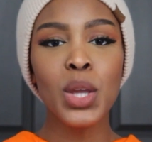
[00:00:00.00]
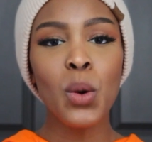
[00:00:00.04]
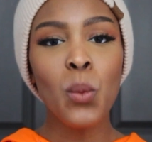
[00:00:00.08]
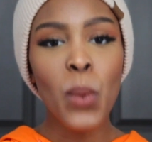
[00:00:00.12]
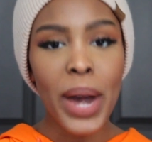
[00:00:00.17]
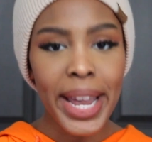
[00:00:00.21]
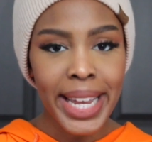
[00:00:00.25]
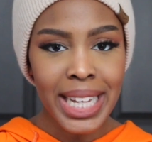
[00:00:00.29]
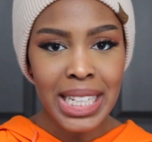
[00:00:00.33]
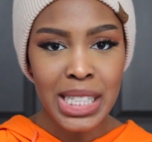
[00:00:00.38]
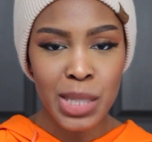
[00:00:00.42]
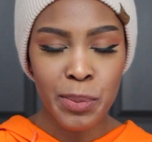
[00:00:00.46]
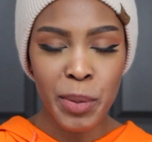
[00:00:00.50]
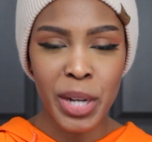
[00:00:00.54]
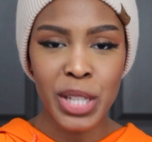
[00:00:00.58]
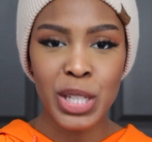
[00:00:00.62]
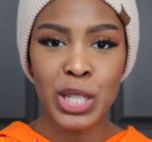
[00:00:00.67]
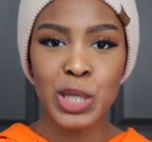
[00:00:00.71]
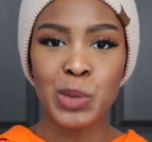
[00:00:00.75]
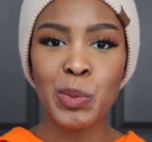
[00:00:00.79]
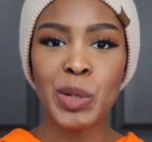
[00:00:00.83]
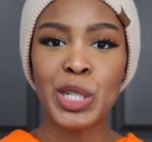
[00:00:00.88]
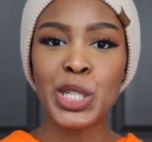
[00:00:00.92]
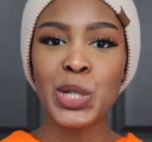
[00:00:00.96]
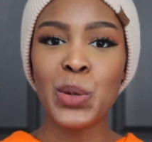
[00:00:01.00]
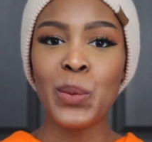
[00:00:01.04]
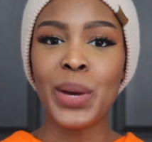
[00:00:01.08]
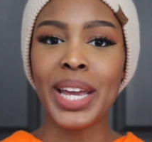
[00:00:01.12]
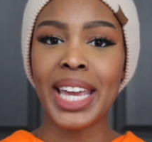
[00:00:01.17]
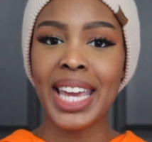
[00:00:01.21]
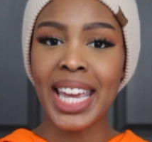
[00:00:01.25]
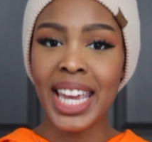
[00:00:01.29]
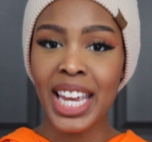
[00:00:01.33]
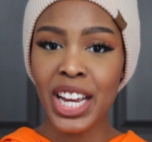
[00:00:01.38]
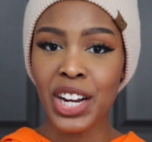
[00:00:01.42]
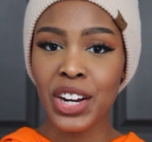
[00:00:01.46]
the Wayans brothers were
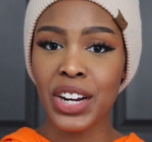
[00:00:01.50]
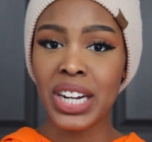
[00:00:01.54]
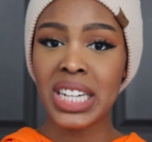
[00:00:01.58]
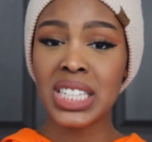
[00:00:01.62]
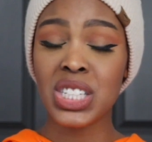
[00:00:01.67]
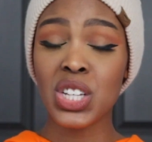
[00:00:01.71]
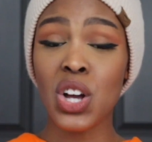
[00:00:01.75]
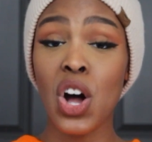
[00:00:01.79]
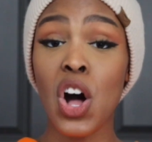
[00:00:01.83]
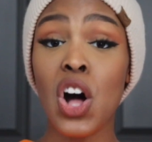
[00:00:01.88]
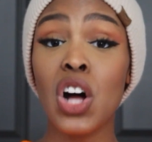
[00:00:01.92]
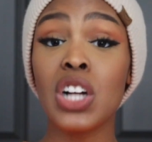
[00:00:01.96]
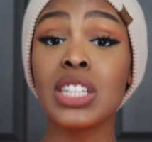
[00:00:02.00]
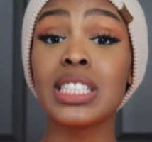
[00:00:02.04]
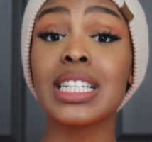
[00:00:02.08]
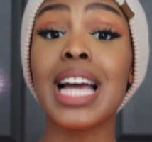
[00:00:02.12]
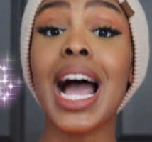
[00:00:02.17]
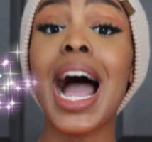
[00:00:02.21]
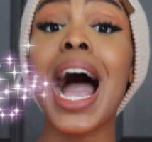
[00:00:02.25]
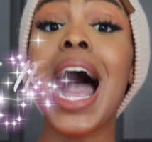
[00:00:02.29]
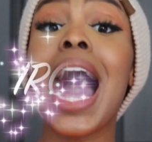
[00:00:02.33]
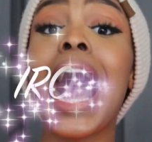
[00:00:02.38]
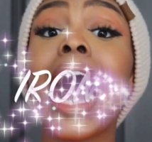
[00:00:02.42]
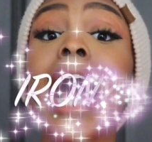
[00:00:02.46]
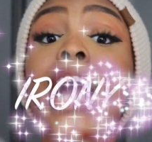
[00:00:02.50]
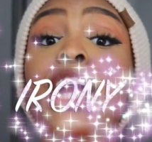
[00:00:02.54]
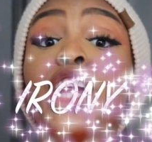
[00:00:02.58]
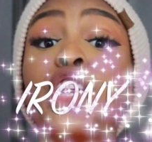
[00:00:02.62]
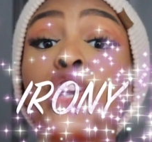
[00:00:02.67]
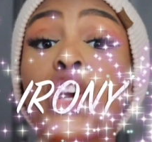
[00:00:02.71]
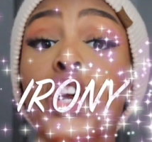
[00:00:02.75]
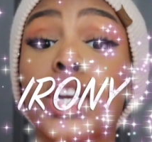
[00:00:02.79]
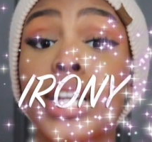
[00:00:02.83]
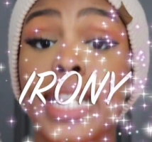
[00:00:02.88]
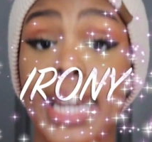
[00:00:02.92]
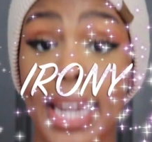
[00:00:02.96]
doing here is called
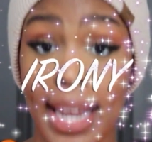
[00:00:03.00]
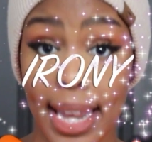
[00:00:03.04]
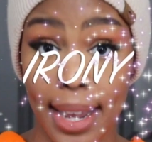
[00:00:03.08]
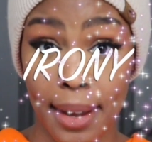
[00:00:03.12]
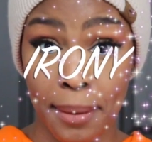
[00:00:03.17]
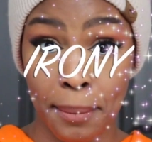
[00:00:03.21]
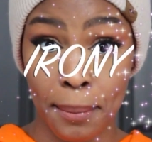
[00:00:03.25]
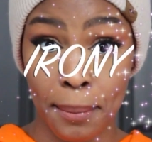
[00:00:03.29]
irony.